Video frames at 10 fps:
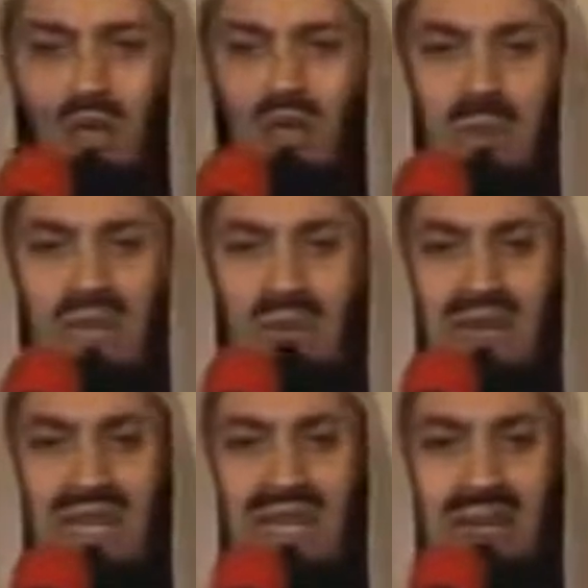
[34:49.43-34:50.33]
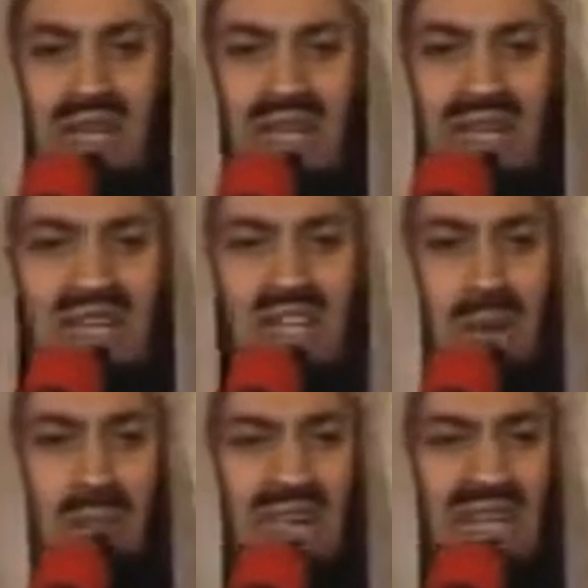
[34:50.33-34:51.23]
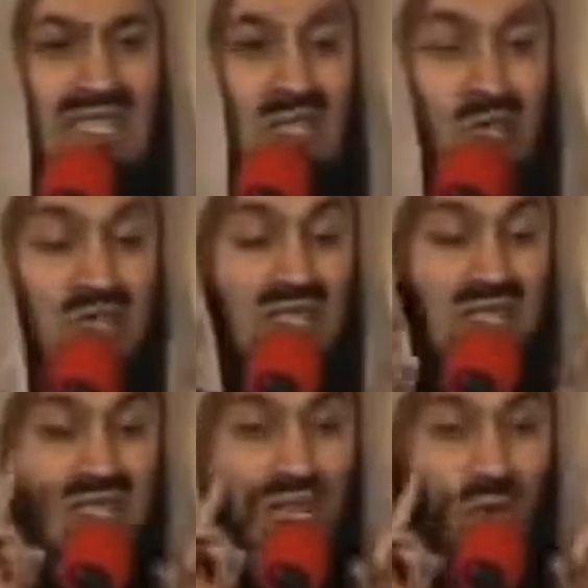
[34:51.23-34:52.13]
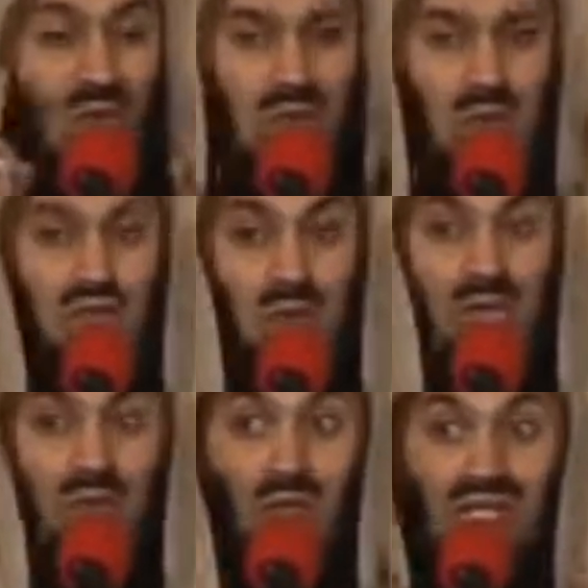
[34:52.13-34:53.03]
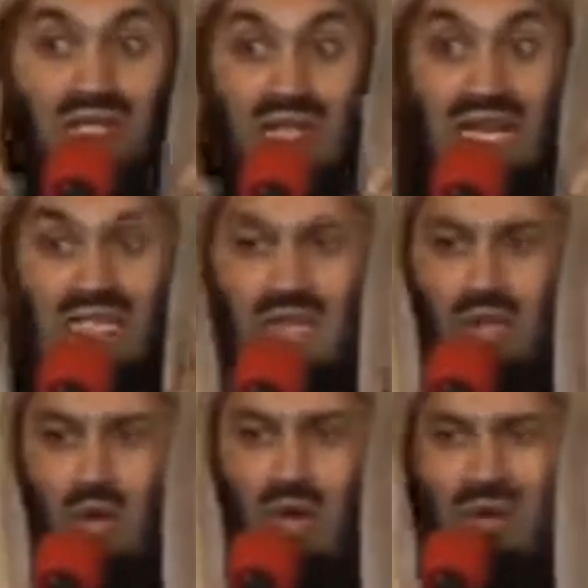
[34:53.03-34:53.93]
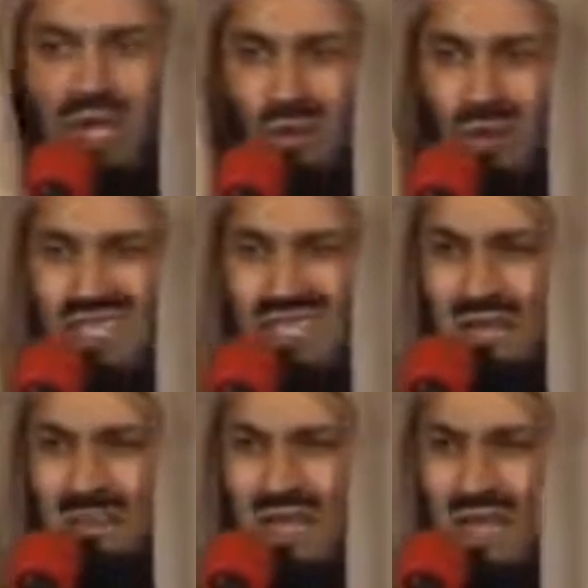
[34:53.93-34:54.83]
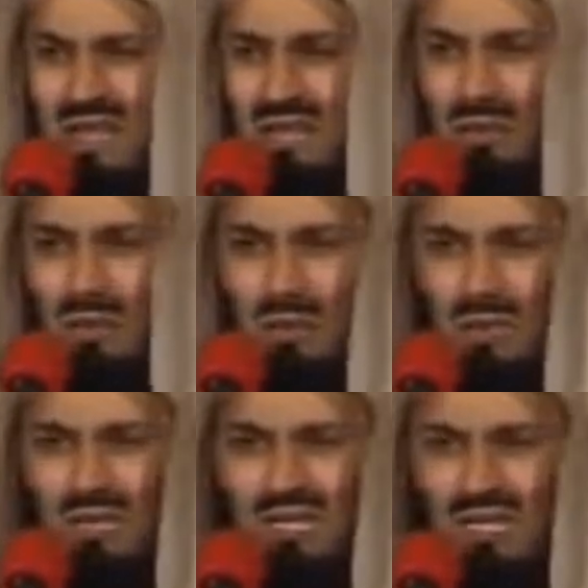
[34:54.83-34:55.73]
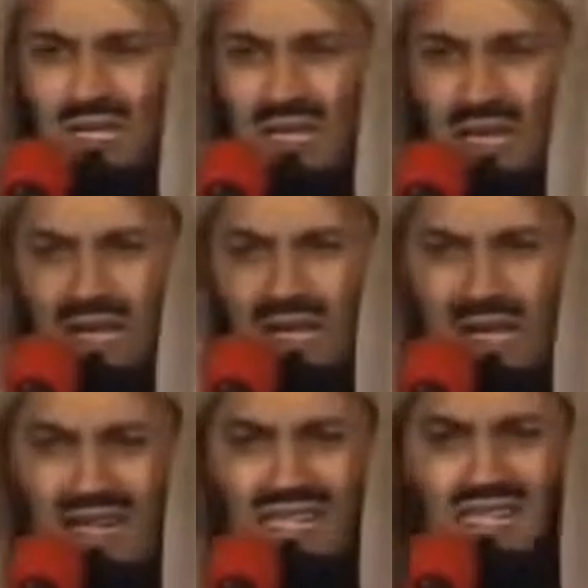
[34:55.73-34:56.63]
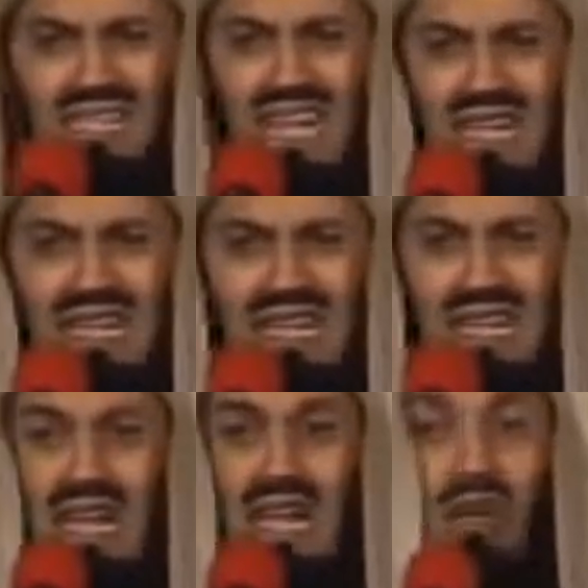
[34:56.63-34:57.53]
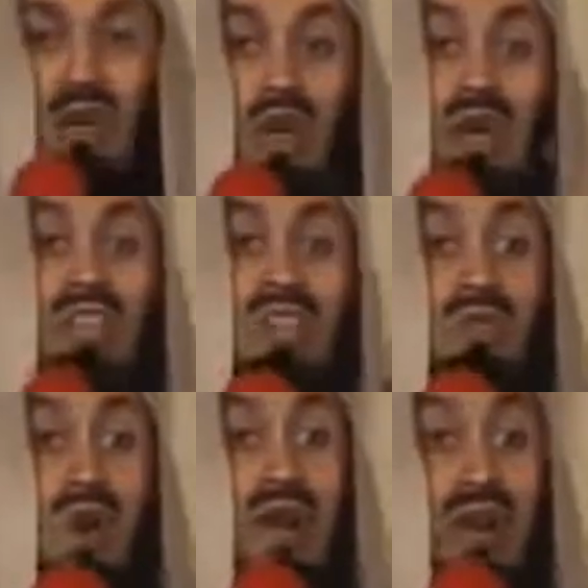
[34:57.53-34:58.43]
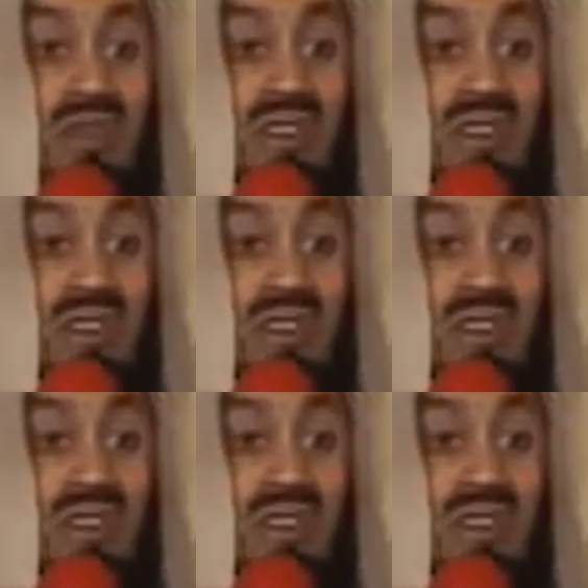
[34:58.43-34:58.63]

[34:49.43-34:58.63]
Hukman meaning the ability to distinguish between what is right and wrong, that wisdom, that authority, that understanding and knowledge as well